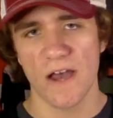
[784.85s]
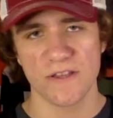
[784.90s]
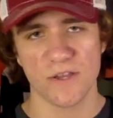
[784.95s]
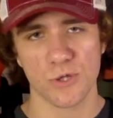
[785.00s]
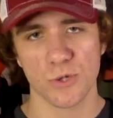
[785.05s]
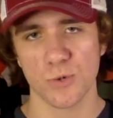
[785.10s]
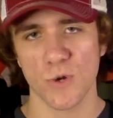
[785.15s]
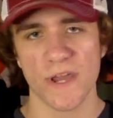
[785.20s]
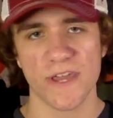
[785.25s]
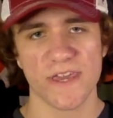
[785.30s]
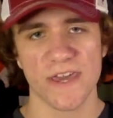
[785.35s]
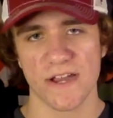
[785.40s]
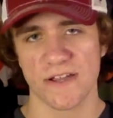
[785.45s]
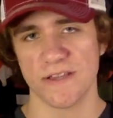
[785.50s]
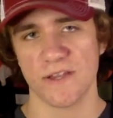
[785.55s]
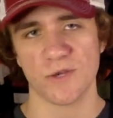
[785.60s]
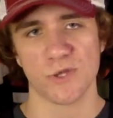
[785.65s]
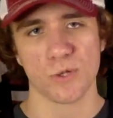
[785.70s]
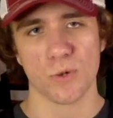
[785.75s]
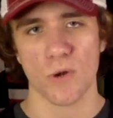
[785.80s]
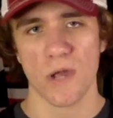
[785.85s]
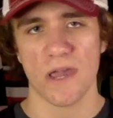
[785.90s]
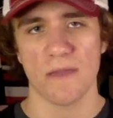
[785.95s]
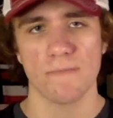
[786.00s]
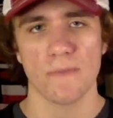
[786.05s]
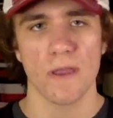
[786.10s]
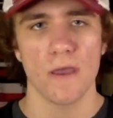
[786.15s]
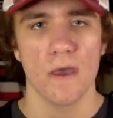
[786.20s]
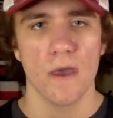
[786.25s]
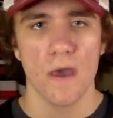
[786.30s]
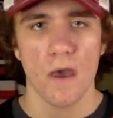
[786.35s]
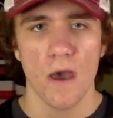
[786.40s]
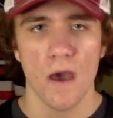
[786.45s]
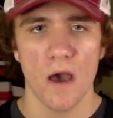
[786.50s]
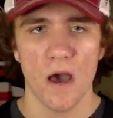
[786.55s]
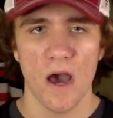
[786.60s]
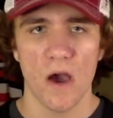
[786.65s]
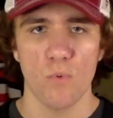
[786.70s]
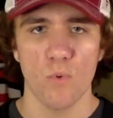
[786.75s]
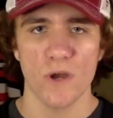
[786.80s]
Detroit kicked and screamed
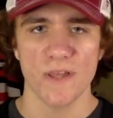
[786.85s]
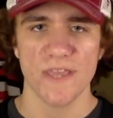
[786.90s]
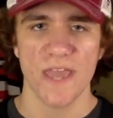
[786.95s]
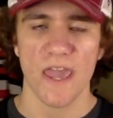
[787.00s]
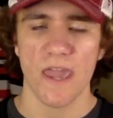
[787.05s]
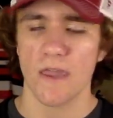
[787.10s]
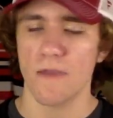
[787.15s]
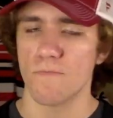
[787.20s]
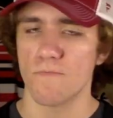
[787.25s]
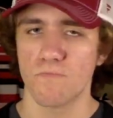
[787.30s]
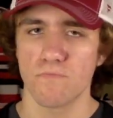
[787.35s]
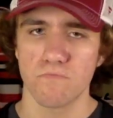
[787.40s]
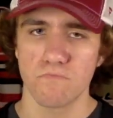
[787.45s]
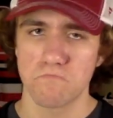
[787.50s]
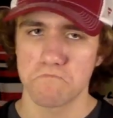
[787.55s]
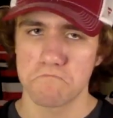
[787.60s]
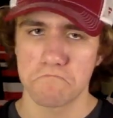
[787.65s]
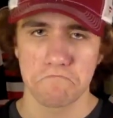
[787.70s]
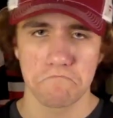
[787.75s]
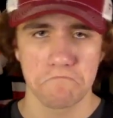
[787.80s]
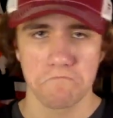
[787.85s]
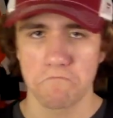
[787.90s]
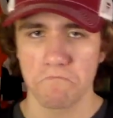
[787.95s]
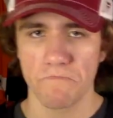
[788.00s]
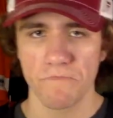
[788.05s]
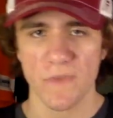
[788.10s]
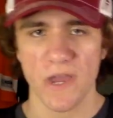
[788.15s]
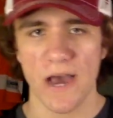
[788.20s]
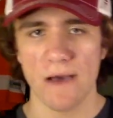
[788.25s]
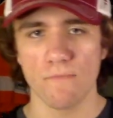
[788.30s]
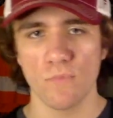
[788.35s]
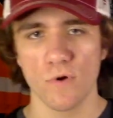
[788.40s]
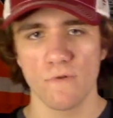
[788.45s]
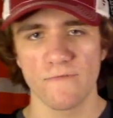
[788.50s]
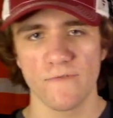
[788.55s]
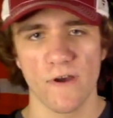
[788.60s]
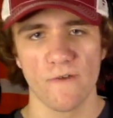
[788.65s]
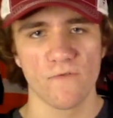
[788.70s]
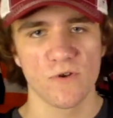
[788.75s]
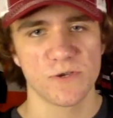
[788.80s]
when they got
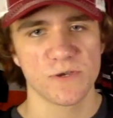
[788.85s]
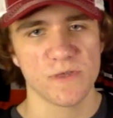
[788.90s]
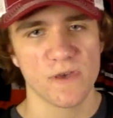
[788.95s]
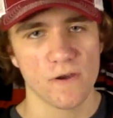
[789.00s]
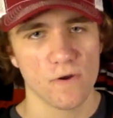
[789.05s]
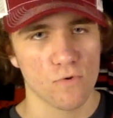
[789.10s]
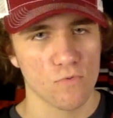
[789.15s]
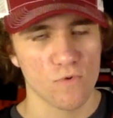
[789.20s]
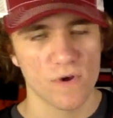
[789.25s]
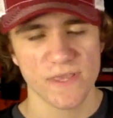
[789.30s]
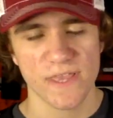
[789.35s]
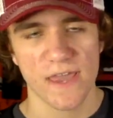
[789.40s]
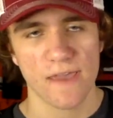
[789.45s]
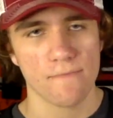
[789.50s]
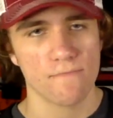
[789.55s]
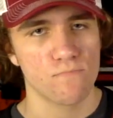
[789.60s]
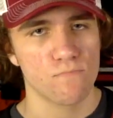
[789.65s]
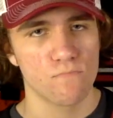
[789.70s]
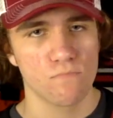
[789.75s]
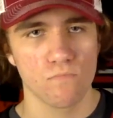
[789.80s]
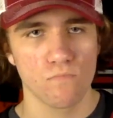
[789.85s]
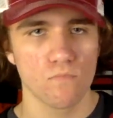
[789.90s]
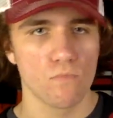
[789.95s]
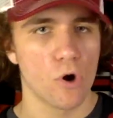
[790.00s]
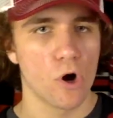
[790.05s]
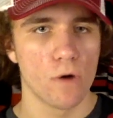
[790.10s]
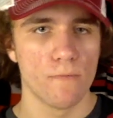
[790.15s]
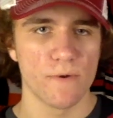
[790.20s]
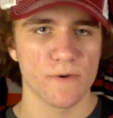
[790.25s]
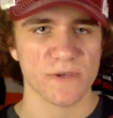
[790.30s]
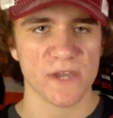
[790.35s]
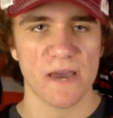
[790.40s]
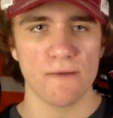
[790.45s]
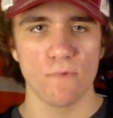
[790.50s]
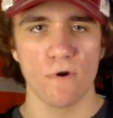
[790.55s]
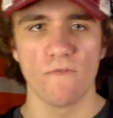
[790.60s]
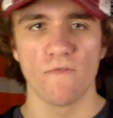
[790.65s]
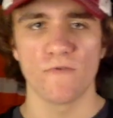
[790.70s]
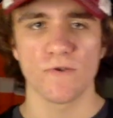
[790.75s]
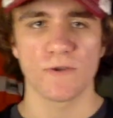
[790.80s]
moved over to the when they almost got
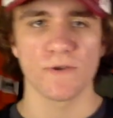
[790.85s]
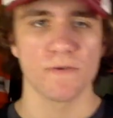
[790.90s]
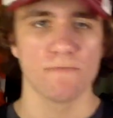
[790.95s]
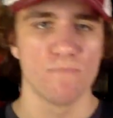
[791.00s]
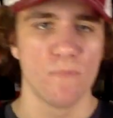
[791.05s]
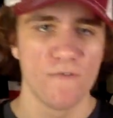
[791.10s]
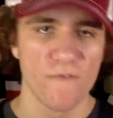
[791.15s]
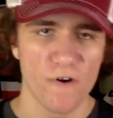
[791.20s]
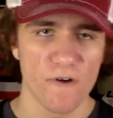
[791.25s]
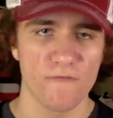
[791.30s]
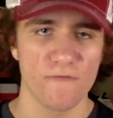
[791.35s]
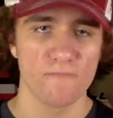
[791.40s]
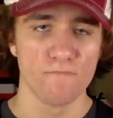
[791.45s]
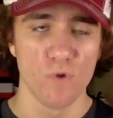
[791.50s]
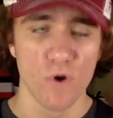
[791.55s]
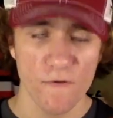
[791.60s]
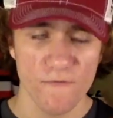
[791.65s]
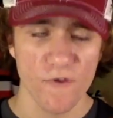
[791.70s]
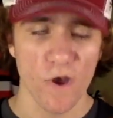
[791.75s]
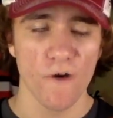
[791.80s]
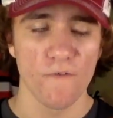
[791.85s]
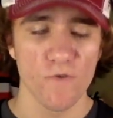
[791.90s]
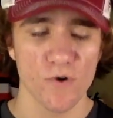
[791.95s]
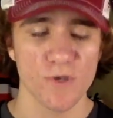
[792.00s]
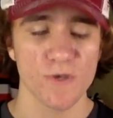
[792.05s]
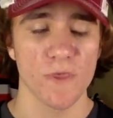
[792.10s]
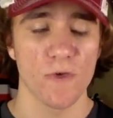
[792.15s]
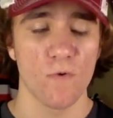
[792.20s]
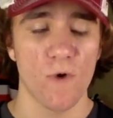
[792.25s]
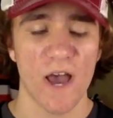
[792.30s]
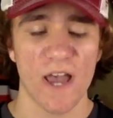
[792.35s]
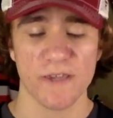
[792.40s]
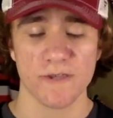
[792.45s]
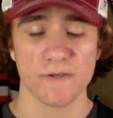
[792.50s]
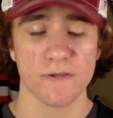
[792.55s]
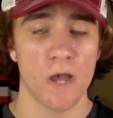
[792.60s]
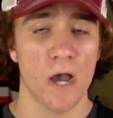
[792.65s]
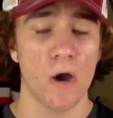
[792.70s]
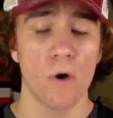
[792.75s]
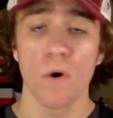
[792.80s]
moved over to the
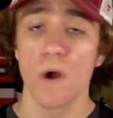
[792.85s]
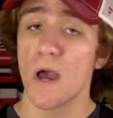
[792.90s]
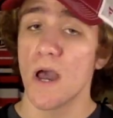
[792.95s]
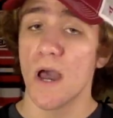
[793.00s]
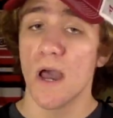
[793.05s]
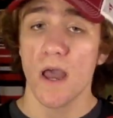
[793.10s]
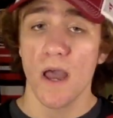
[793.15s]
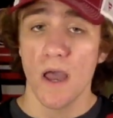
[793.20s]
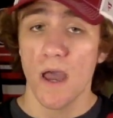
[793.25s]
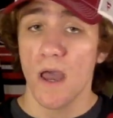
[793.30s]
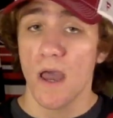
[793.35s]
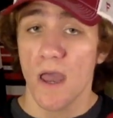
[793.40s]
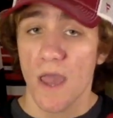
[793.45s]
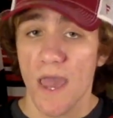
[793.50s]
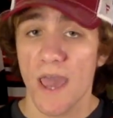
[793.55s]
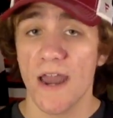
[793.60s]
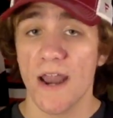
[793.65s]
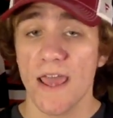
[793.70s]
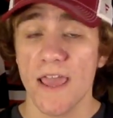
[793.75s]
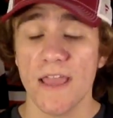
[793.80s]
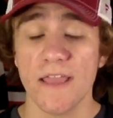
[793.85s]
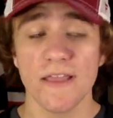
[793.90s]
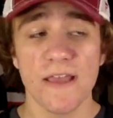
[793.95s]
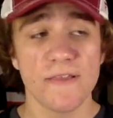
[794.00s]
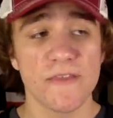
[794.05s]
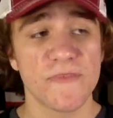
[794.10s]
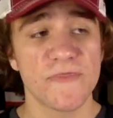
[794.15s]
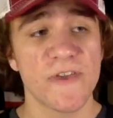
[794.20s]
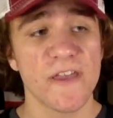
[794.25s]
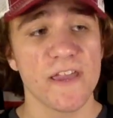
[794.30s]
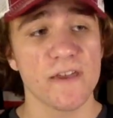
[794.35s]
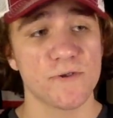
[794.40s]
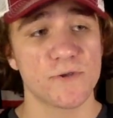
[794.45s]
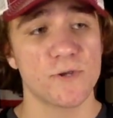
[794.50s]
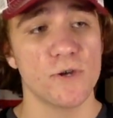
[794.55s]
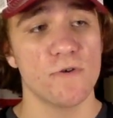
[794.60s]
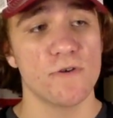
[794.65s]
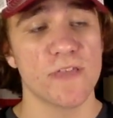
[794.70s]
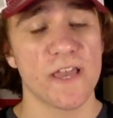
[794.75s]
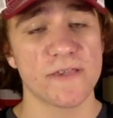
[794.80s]
West. So, and the thing is
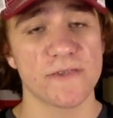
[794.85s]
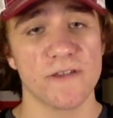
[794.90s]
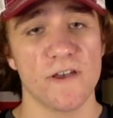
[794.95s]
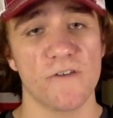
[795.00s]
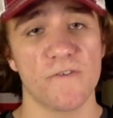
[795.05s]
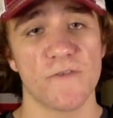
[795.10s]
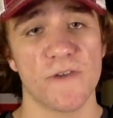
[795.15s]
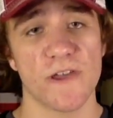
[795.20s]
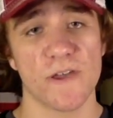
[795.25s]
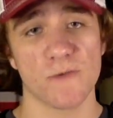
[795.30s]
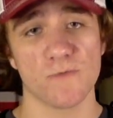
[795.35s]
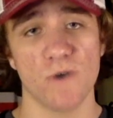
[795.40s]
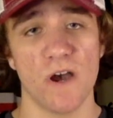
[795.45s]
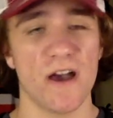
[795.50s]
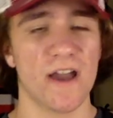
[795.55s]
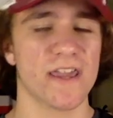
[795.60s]
too, and that's another thing as well.